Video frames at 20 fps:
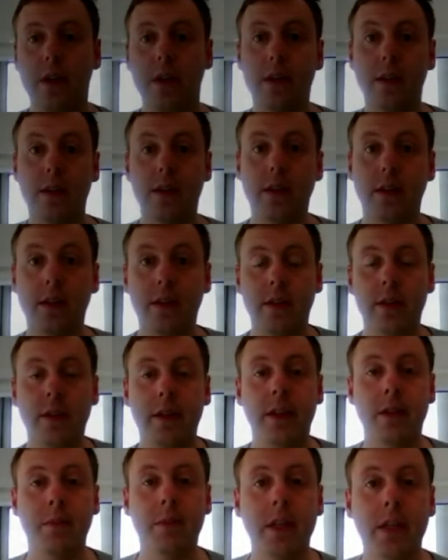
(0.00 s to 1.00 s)
I
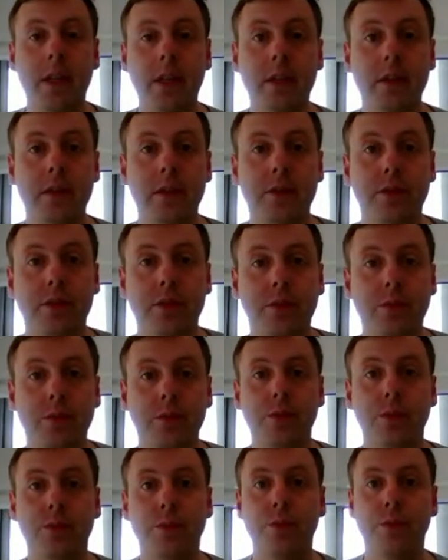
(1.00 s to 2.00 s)
am here
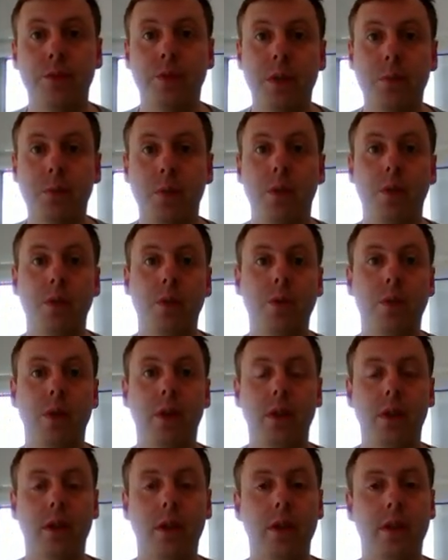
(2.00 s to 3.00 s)
to demo
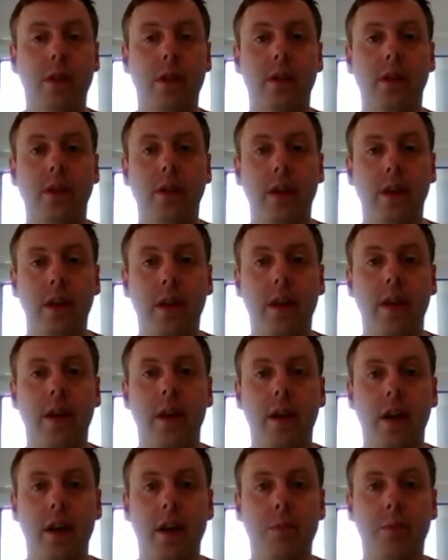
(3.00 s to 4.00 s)

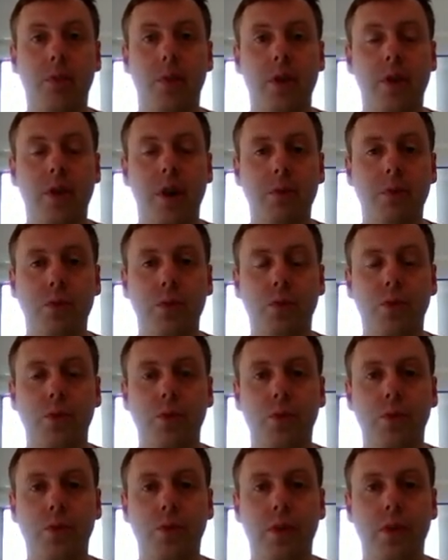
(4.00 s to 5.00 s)
a program
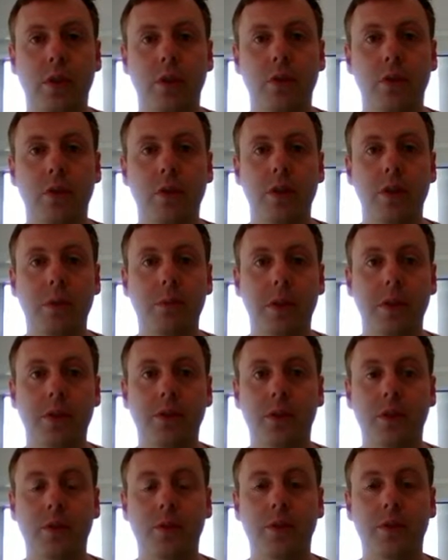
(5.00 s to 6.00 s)
called Concrète
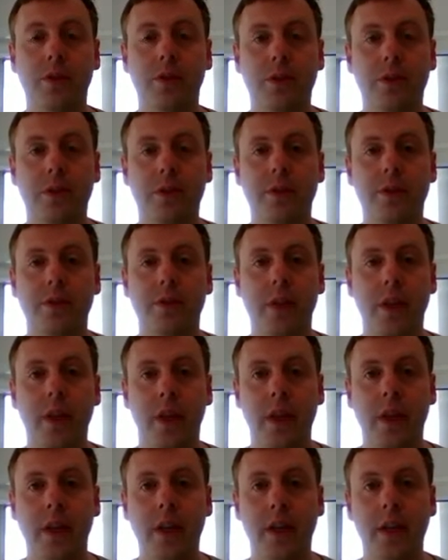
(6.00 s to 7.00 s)
Mixer, which is
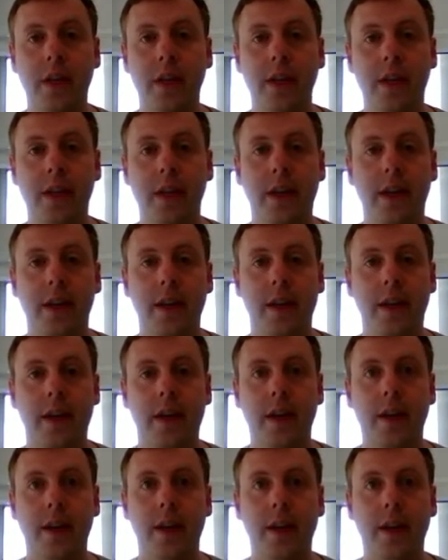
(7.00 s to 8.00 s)
a
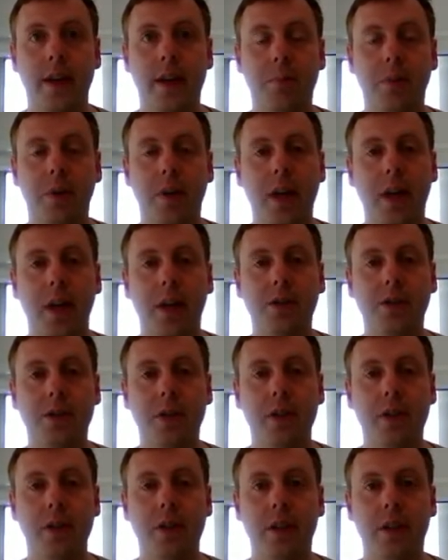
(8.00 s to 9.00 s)

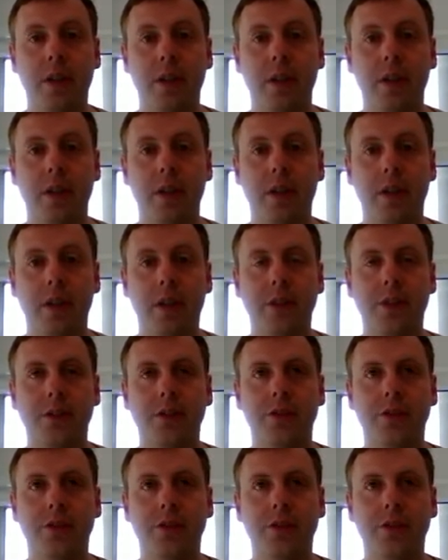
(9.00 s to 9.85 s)
application, a